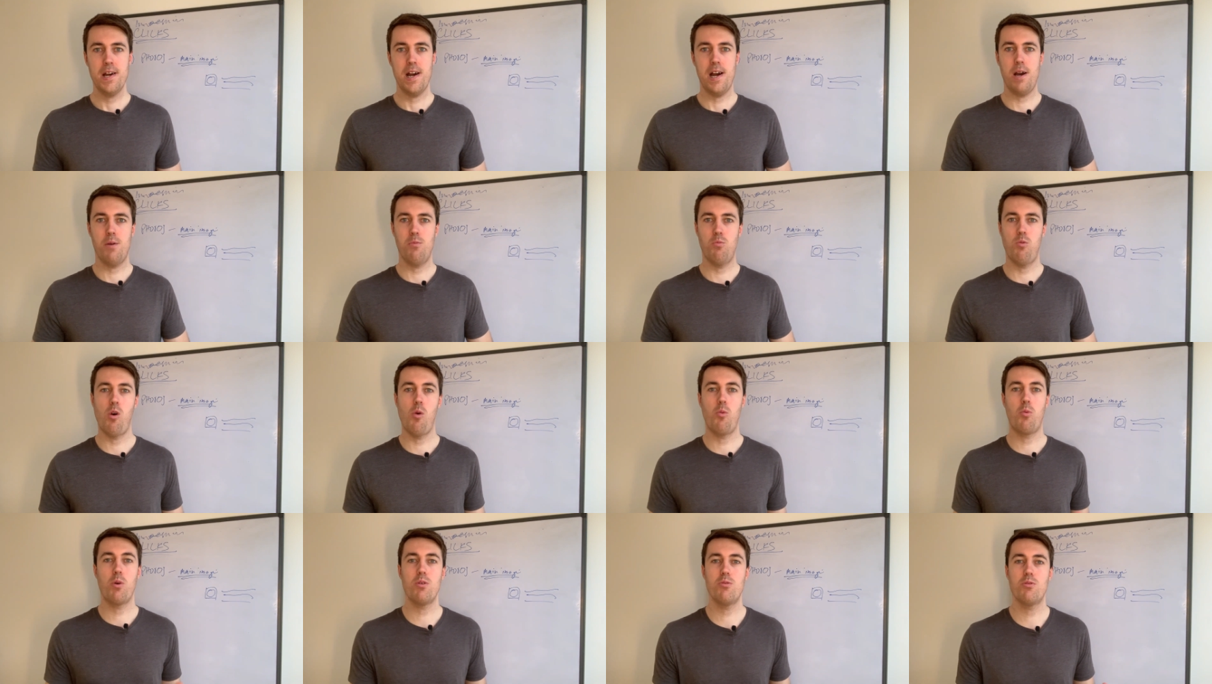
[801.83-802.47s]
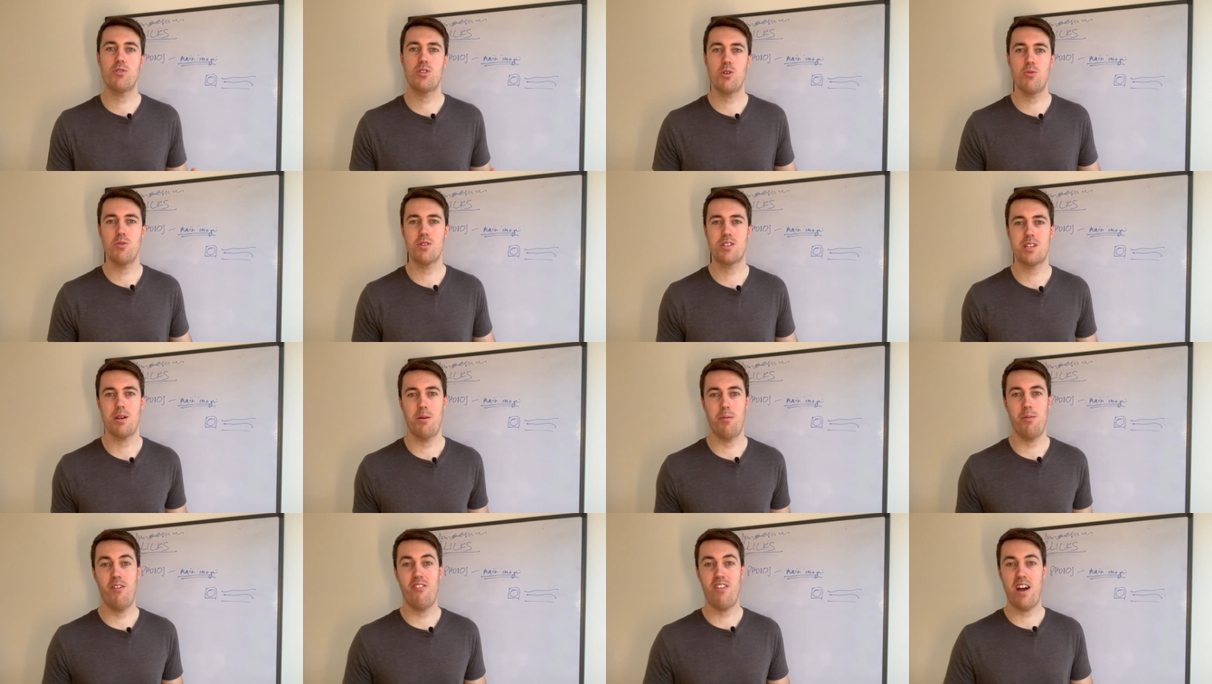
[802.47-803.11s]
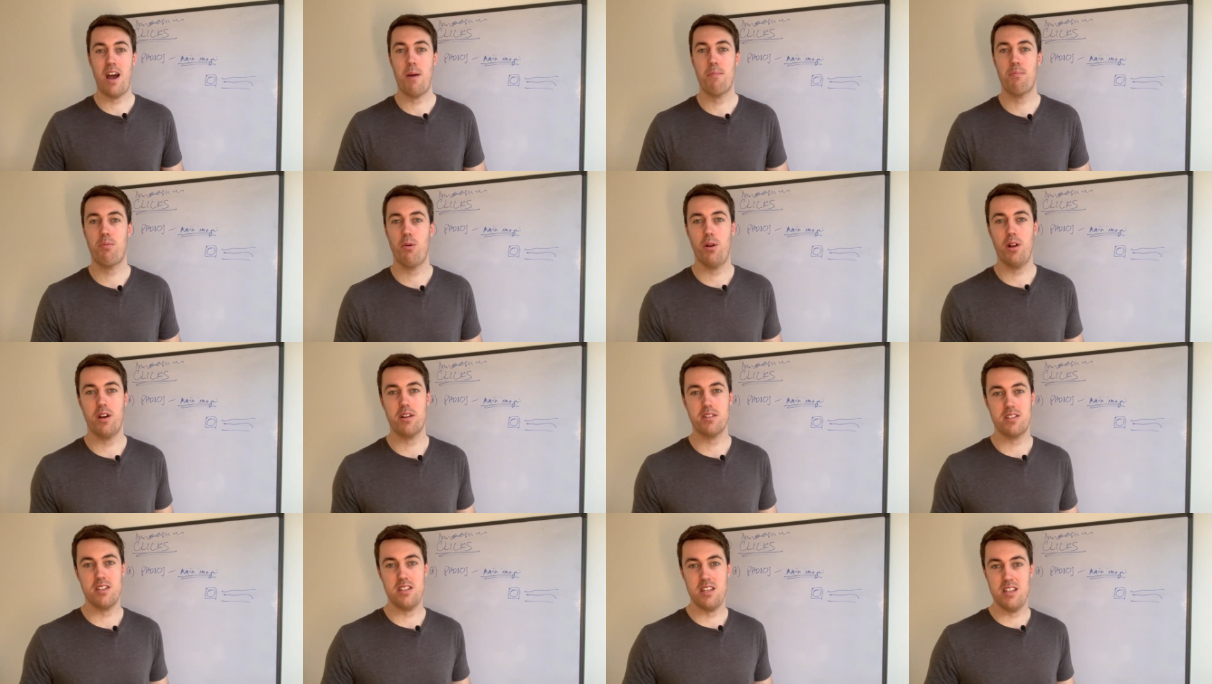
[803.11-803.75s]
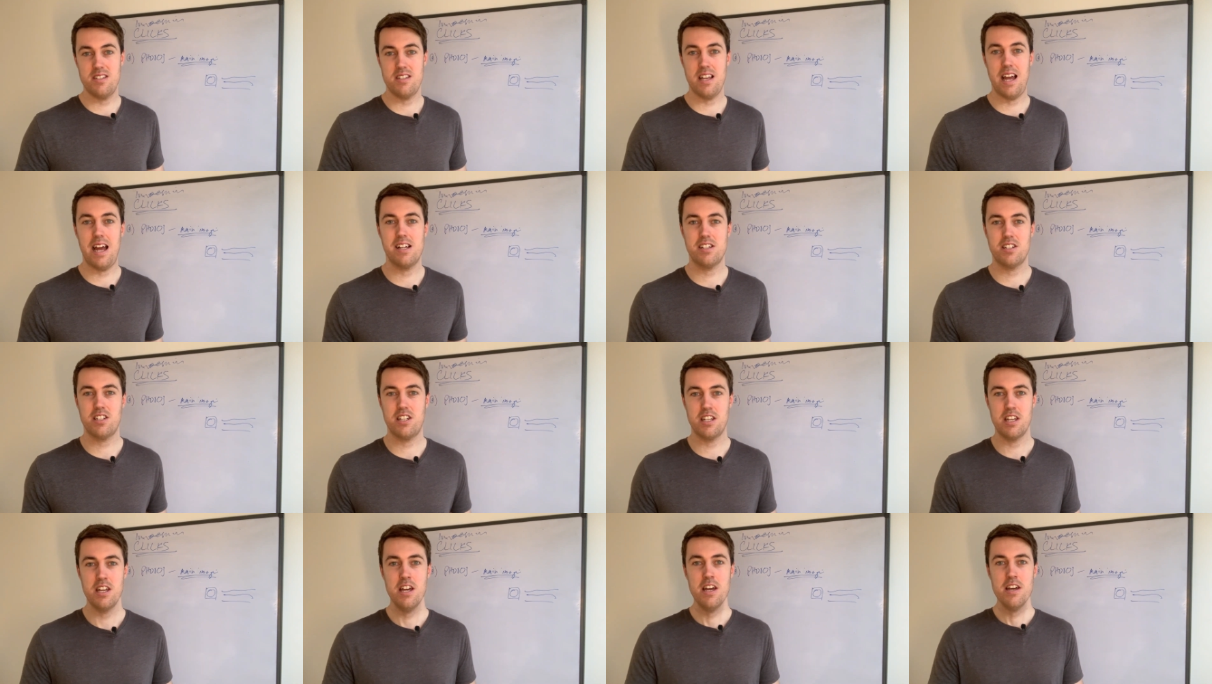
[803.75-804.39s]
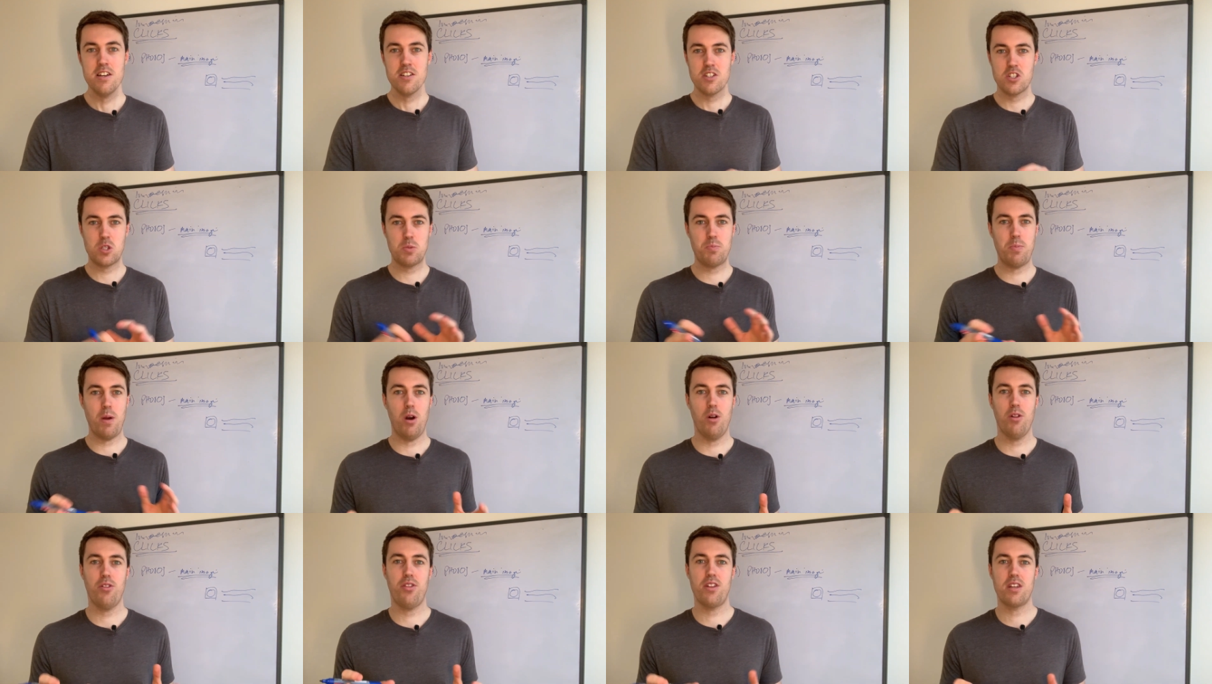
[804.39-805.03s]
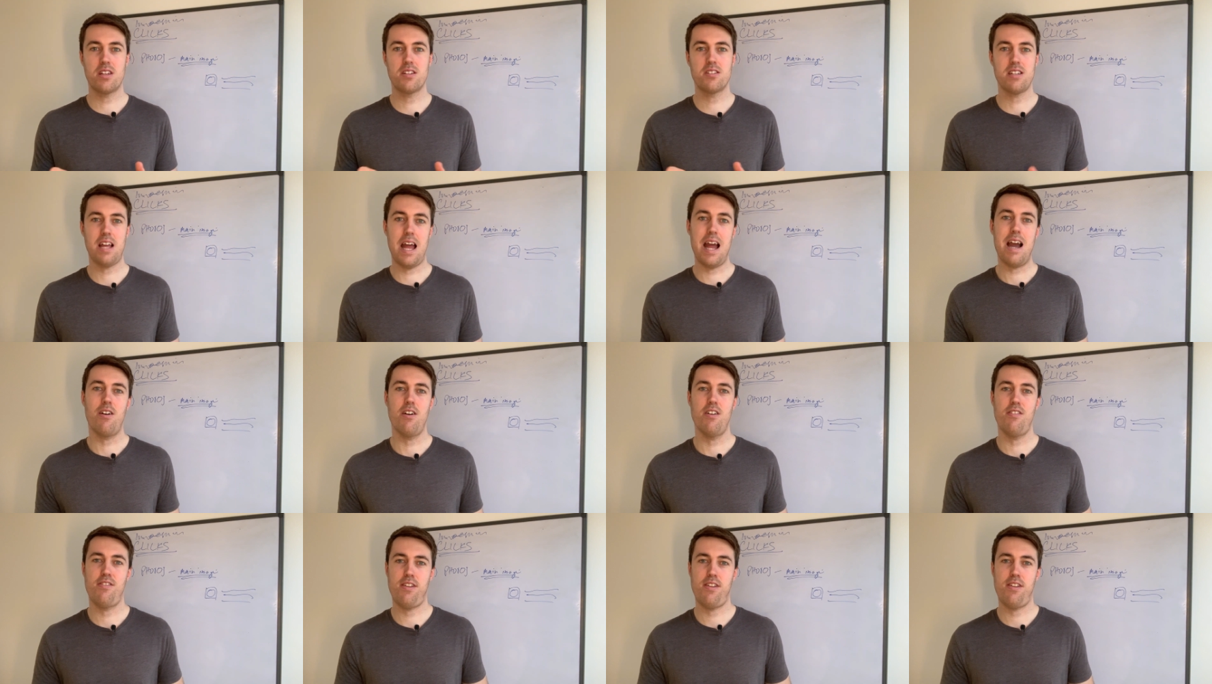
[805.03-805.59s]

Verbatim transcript: Um, what we would do with some of our products is actually spell things out.